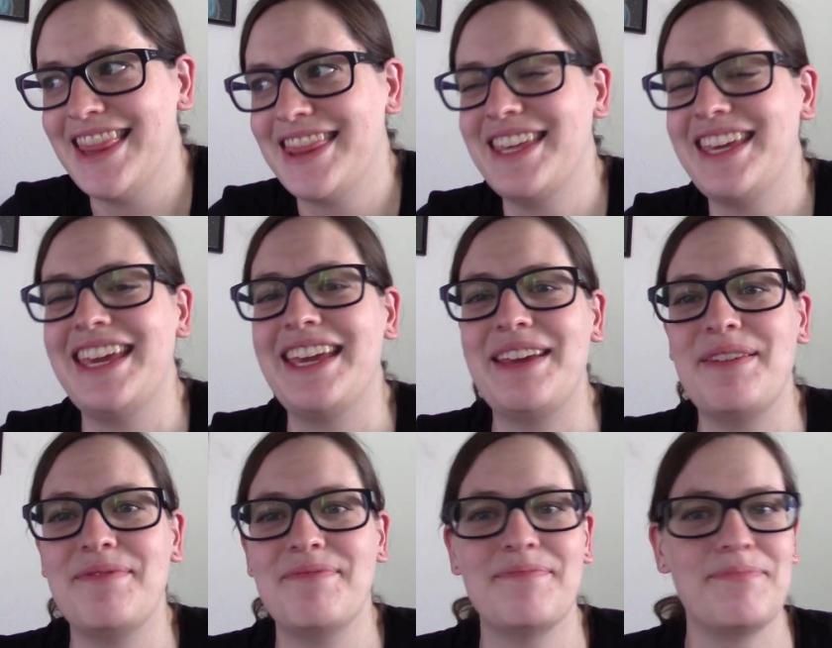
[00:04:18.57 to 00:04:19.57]
The
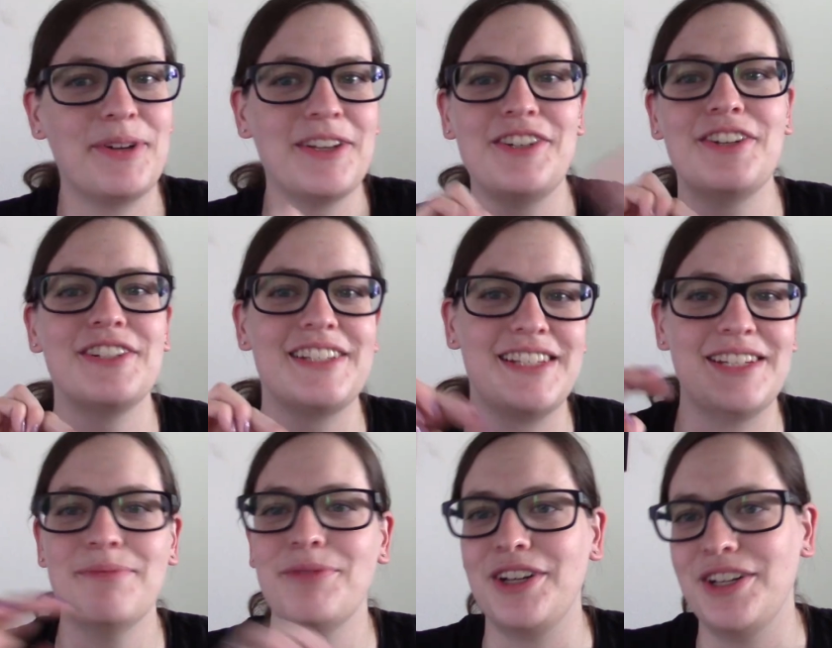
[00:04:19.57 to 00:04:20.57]
bullet journal
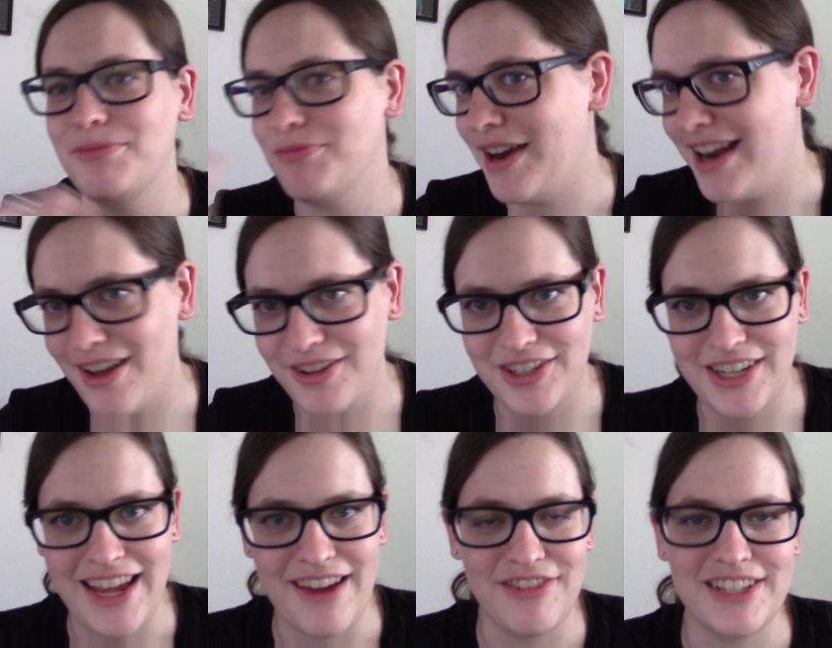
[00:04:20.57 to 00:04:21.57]
system where you write out your
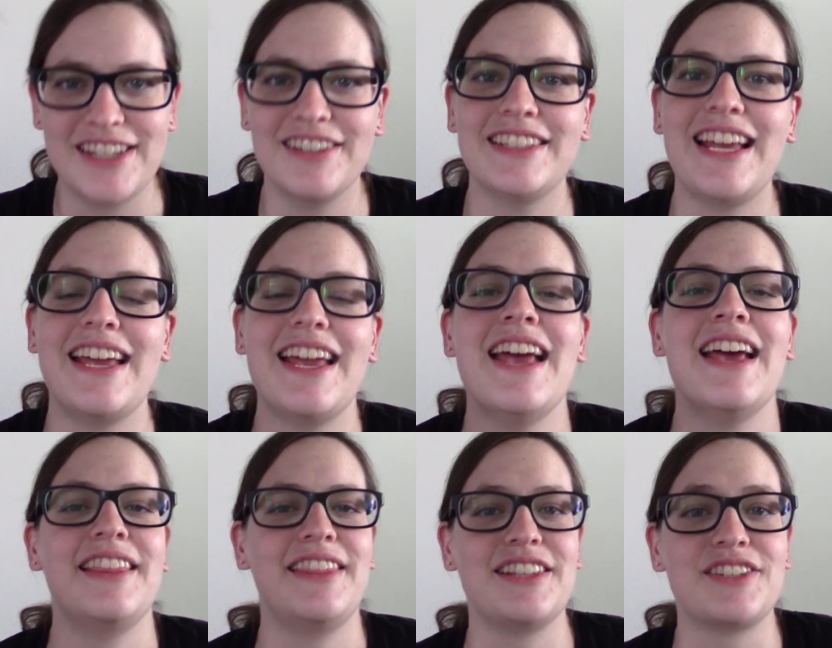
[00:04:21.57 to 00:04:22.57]
day every single day,
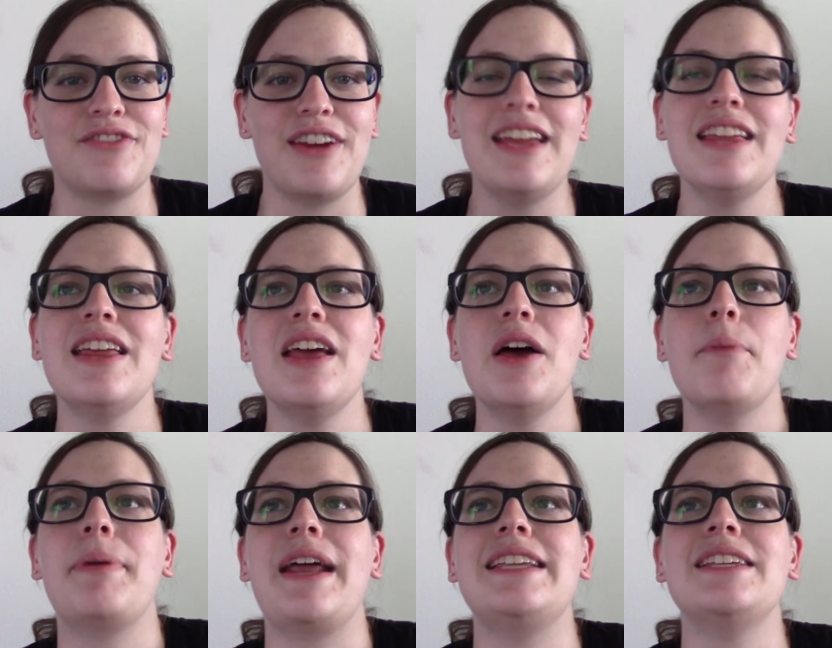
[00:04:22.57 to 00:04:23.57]
that's great.
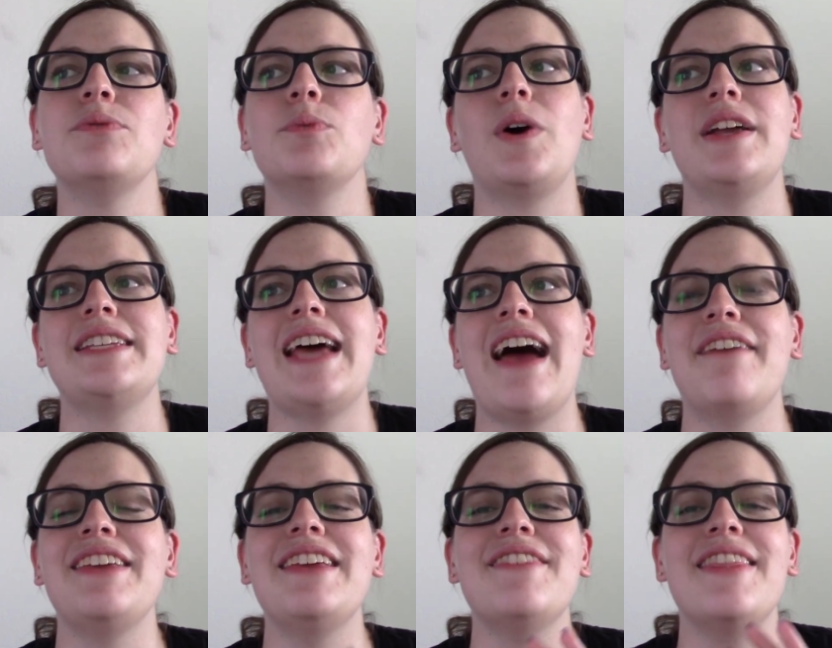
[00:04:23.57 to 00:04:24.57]
But I didn't want to have
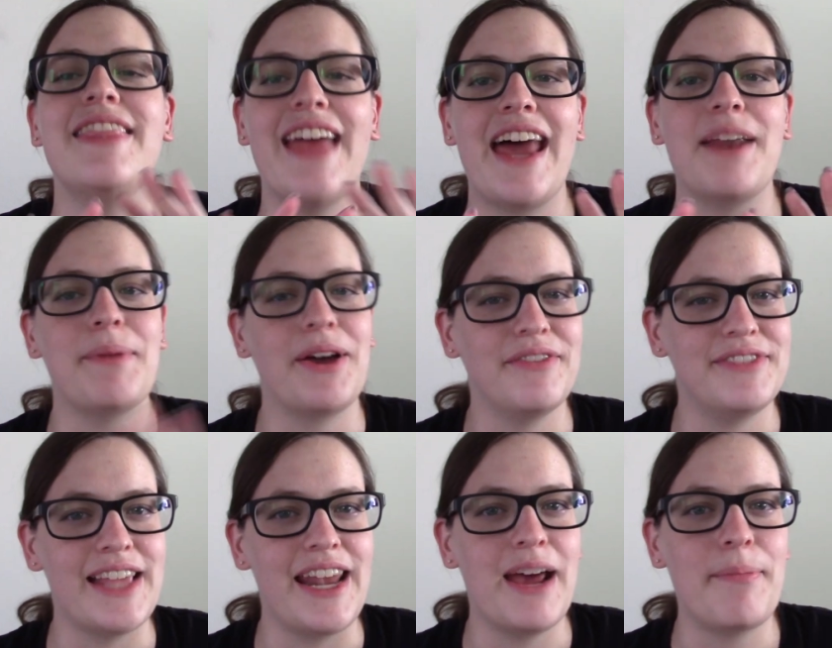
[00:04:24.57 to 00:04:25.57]
even that amount of
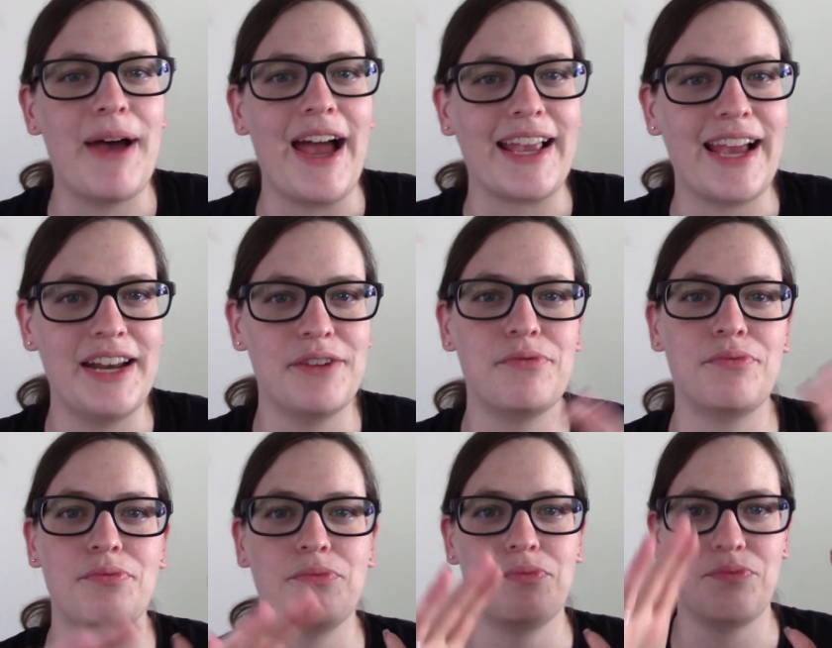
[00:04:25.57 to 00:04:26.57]
setup. I kind of
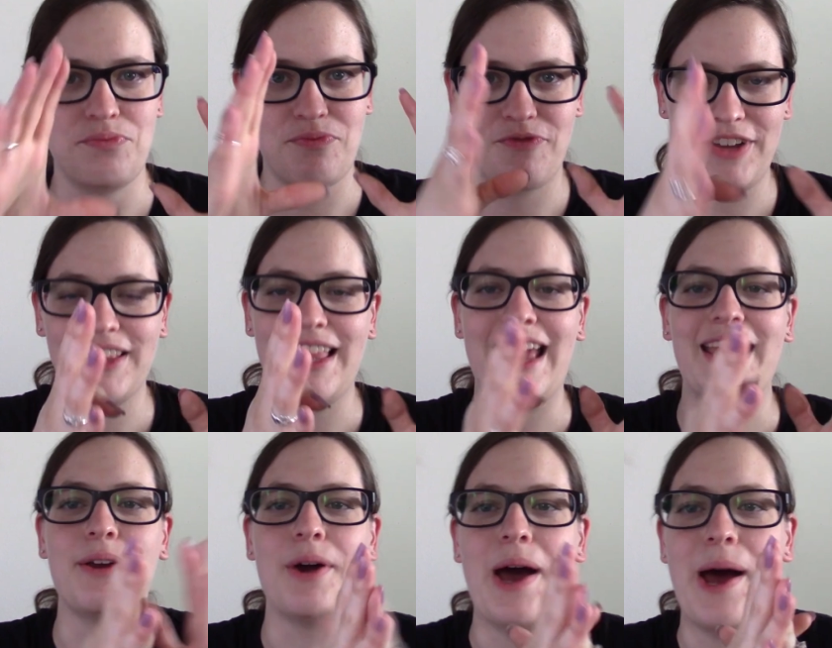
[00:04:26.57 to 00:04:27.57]
feel
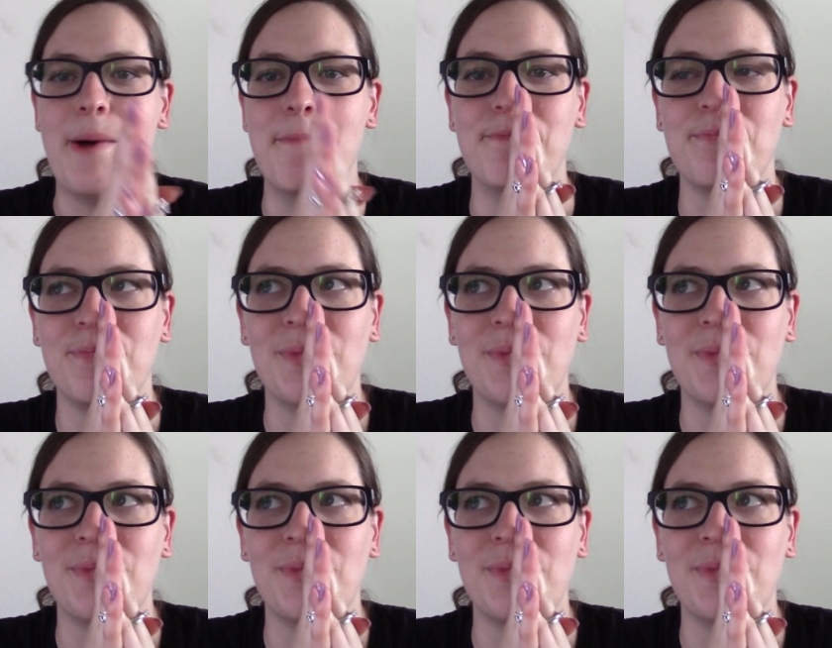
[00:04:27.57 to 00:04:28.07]
like um,